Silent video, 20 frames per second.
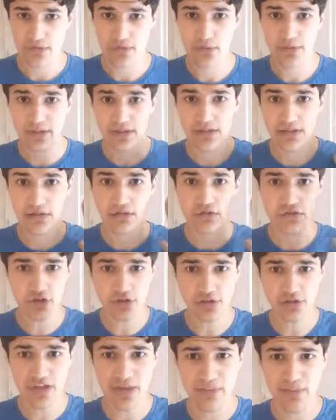between
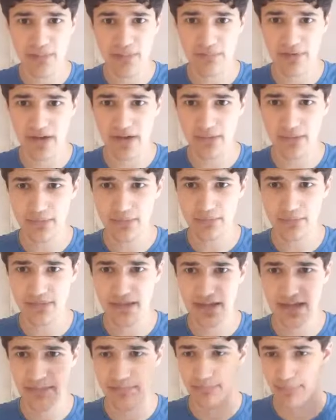Dr. Emmett Brown,
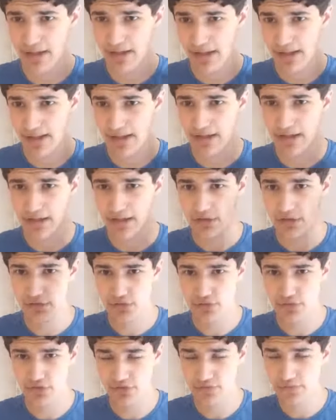played by
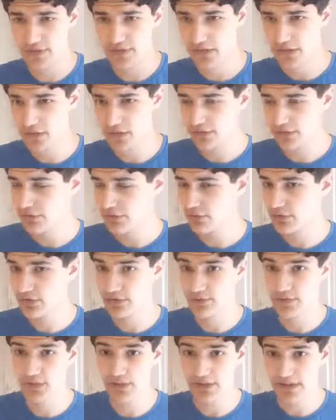Christopher
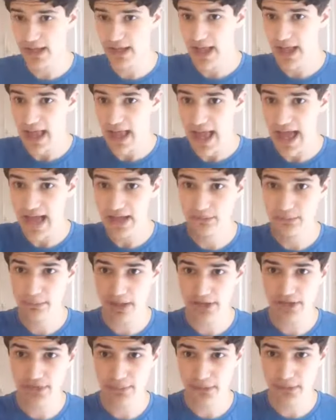Lloyd, and
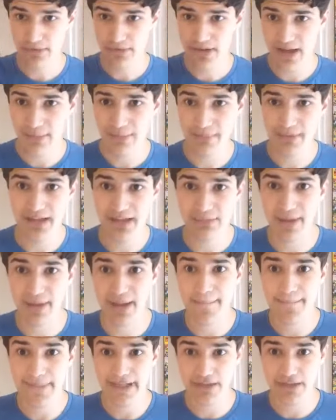Marty McFly, played
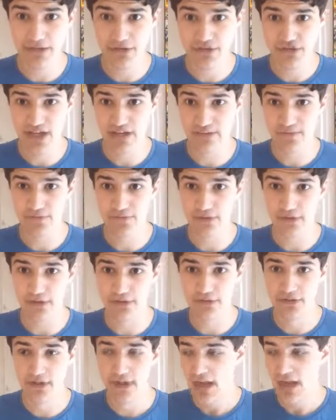by Michael J.
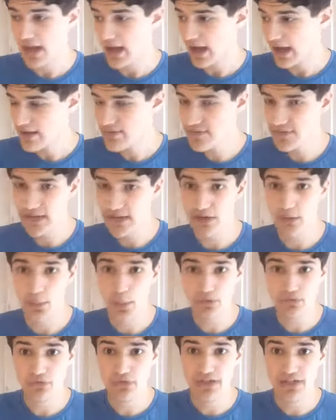Fox. I think
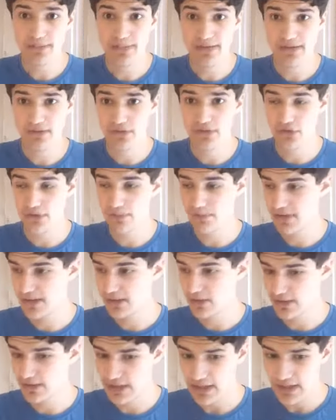what really makes the script really
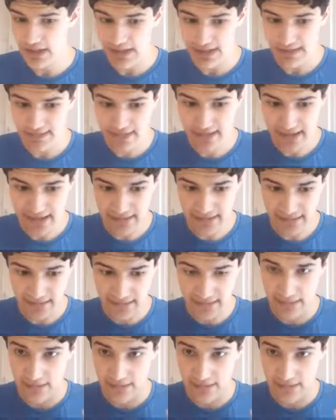good is that